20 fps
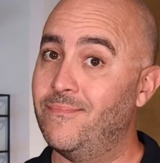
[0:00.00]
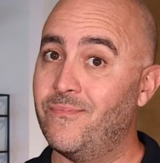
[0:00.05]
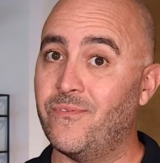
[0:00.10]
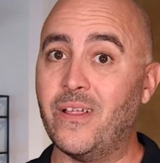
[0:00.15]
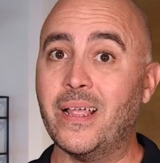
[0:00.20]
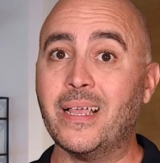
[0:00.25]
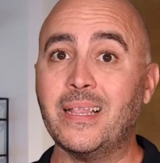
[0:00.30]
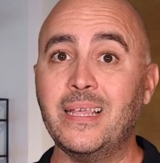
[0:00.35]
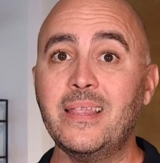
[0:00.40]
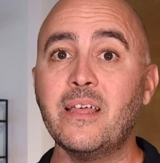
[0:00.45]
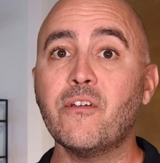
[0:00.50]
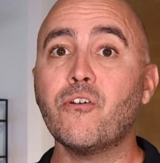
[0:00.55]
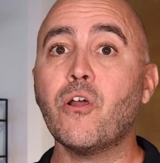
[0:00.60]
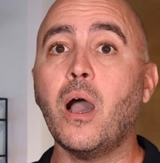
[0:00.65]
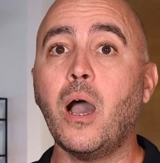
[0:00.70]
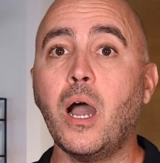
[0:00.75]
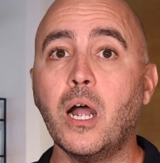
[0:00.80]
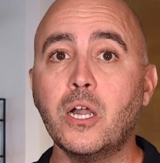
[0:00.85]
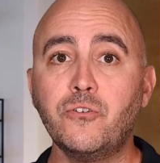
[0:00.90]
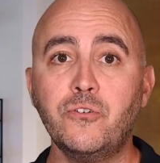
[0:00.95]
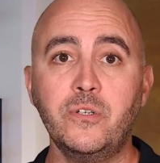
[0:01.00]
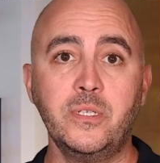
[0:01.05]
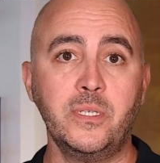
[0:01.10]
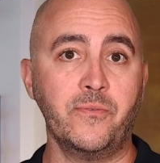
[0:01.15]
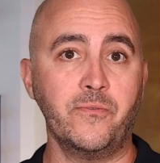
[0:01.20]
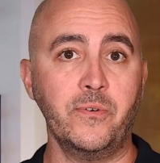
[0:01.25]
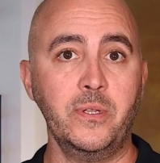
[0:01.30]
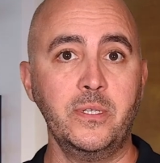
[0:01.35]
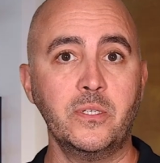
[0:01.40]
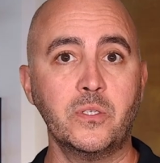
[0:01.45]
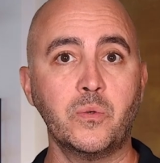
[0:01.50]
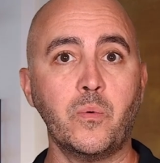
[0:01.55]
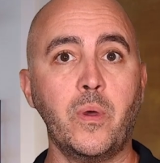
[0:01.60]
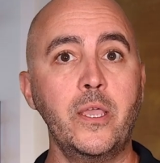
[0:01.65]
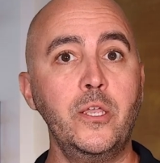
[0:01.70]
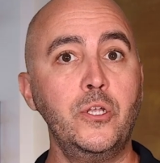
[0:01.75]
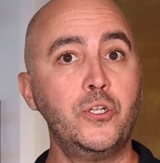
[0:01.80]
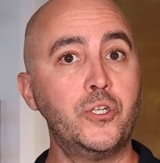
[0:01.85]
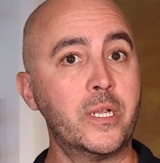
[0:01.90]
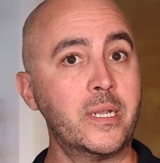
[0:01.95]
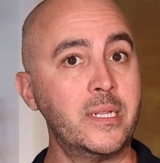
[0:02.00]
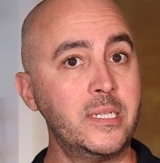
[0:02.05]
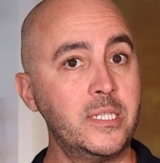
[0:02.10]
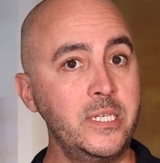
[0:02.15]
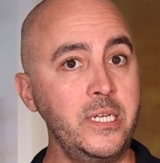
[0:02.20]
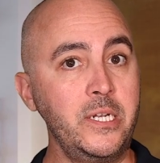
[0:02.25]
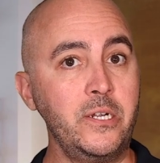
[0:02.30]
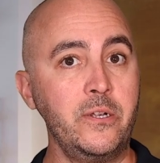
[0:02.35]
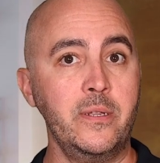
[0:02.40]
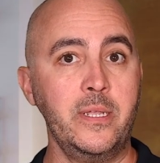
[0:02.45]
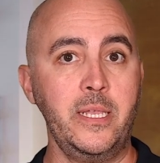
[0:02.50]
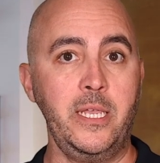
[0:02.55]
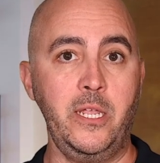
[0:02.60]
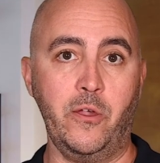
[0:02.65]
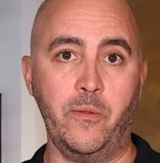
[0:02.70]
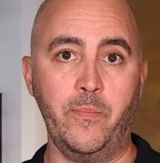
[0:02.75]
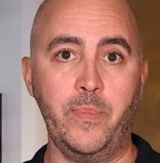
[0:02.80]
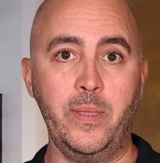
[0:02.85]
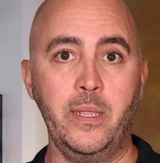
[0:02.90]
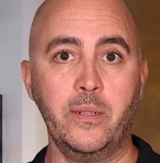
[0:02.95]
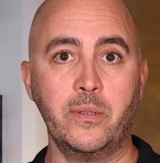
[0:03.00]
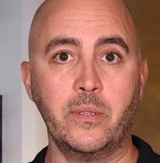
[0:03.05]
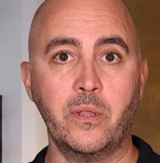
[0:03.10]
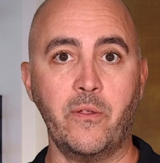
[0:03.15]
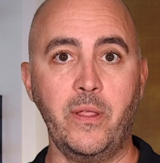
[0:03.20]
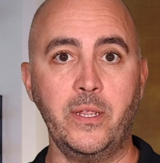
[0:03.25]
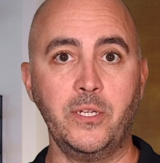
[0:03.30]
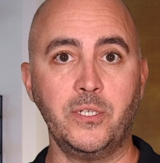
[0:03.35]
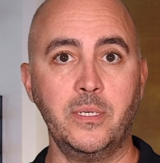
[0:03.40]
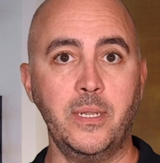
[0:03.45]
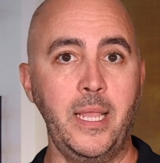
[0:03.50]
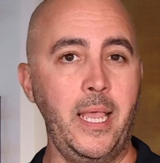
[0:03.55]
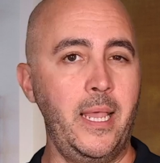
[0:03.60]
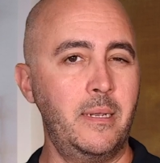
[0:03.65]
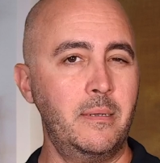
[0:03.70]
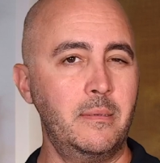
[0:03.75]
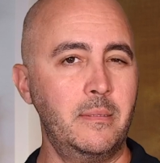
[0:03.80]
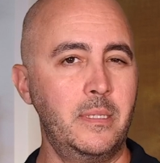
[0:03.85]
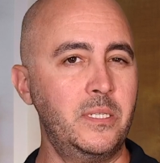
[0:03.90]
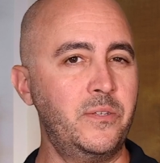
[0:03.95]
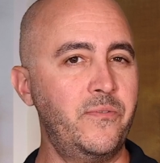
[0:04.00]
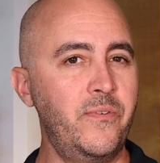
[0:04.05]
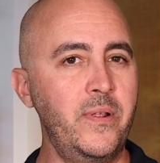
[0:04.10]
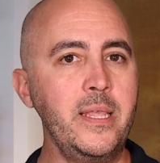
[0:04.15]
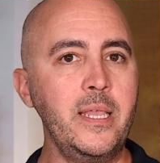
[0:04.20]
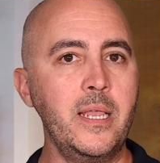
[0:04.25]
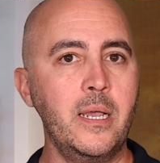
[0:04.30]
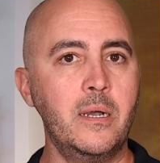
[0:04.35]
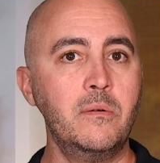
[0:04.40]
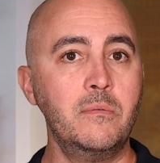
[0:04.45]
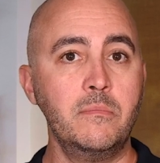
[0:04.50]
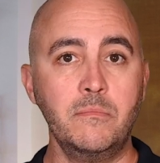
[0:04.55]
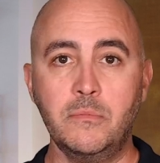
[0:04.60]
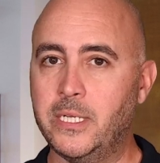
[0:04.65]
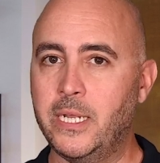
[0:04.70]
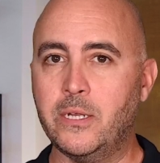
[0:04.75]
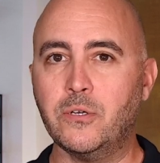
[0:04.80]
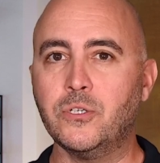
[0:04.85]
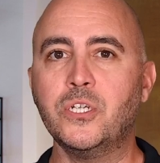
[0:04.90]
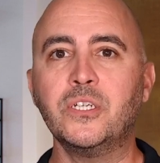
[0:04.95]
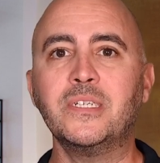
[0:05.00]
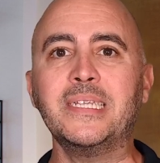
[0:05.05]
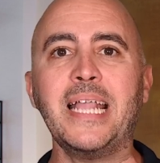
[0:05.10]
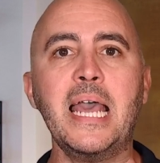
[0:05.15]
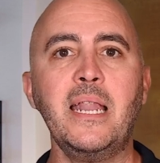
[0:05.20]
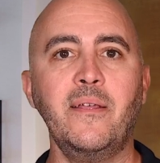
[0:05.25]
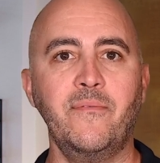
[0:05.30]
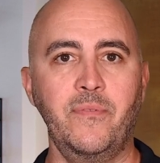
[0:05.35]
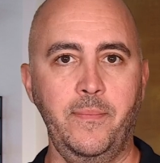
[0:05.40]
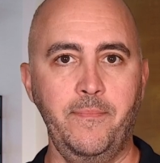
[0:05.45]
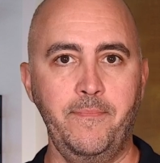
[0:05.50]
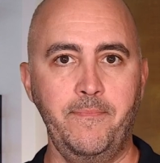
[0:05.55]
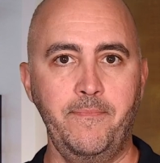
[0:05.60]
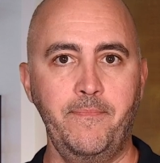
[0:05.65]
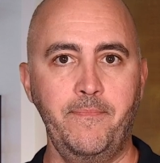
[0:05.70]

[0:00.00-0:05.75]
Frankly, there are hundreds of reasons why you should consider ERP integration, and this video shares just 10 of them.